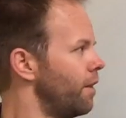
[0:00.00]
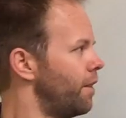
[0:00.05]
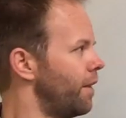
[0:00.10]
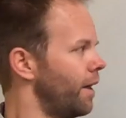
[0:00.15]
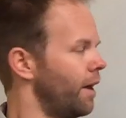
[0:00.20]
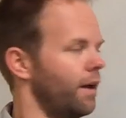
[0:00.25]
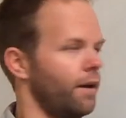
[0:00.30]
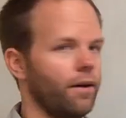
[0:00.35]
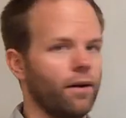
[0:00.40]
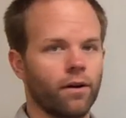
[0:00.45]

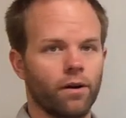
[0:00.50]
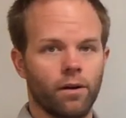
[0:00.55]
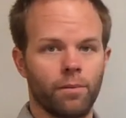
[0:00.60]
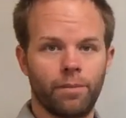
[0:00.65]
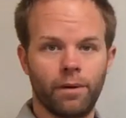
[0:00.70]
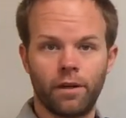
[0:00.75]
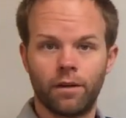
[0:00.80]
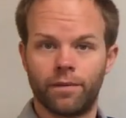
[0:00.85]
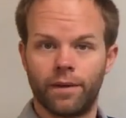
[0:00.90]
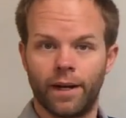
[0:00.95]
that are a
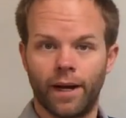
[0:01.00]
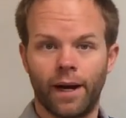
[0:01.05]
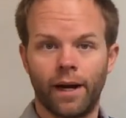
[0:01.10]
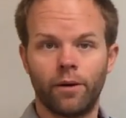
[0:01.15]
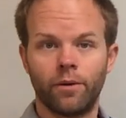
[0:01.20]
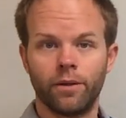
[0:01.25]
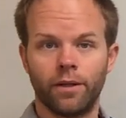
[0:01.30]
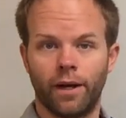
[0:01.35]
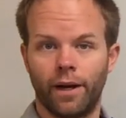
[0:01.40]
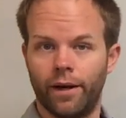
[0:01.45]
bit of an
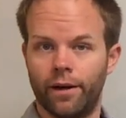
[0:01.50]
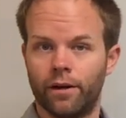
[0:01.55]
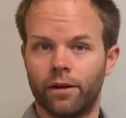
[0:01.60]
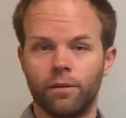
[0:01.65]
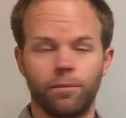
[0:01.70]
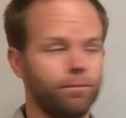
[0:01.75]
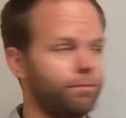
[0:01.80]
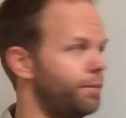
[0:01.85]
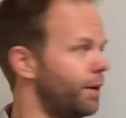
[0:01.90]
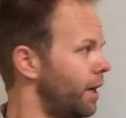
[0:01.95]
outlier,